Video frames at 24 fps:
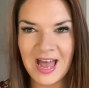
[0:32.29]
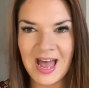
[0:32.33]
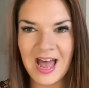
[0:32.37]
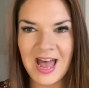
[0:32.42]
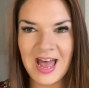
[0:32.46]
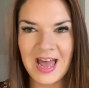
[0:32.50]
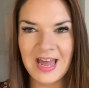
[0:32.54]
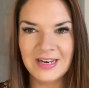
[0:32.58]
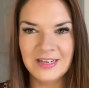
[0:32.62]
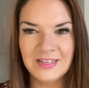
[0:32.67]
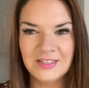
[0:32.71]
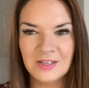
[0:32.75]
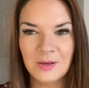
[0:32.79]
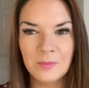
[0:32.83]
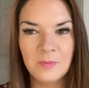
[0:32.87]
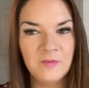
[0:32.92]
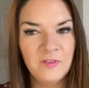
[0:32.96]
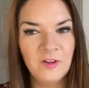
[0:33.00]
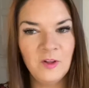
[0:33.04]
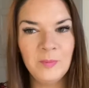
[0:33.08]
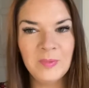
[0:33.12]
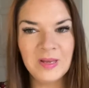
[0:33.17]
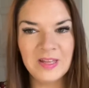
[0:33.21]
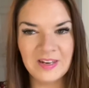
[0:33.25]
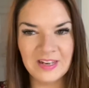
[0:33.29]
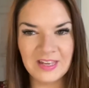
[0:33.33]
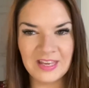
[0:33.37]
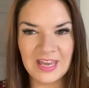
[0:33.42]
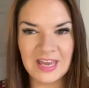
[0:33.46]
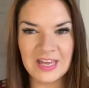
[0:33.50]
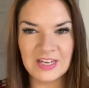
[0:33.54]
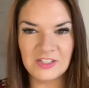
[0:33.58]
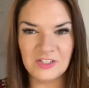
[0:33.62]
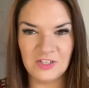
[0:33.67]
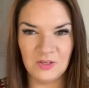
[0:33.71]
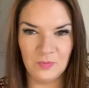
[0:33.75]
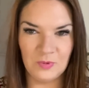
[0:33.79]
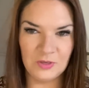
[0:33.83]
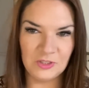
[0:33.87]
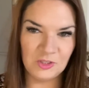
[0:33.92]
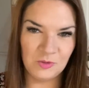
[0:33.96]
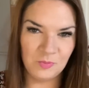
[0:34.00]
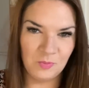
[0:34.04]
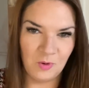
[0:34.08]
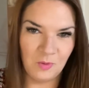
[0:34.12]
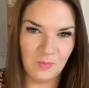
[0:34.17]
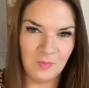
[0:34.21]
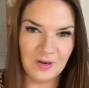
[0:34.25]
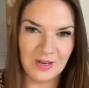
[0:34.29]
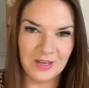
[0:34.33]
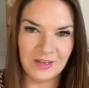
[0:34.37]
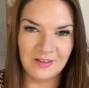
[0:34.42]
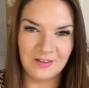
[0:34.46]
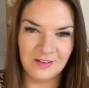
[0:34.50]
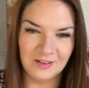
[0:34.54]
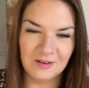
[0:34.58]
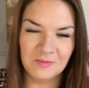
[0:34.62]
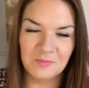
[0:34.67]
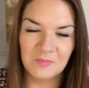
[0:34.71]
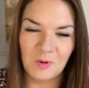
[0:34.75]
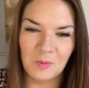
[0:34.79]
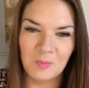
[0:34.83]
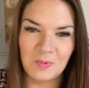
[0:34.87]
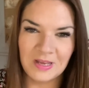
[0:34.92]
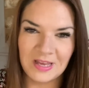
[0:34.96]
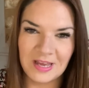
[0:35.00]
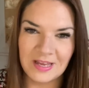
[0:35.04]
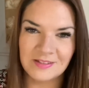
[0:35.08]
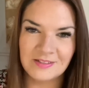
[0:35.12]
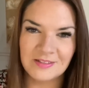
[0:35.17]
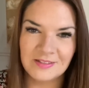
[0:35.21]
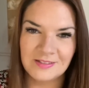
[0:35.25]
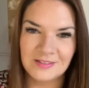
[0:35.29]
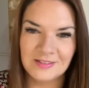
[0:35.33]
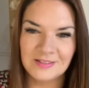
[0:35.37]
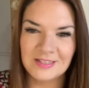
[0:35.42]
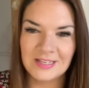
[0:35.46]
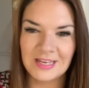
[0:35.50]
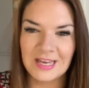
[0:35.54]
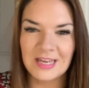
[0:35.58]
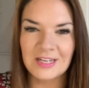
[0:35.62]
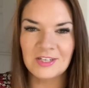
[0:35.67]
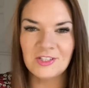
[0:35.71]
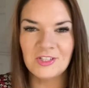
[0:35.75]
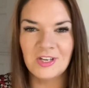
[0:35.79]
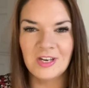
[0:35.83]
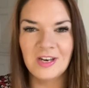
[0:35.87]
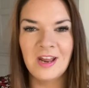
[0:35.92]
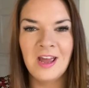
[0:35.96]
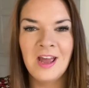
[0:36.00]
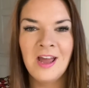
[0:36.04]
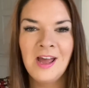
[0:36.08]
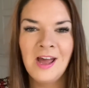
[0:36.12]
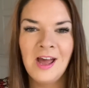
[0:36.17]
and I'm filming in the kitchen, which you can probably guess this is the kitchen,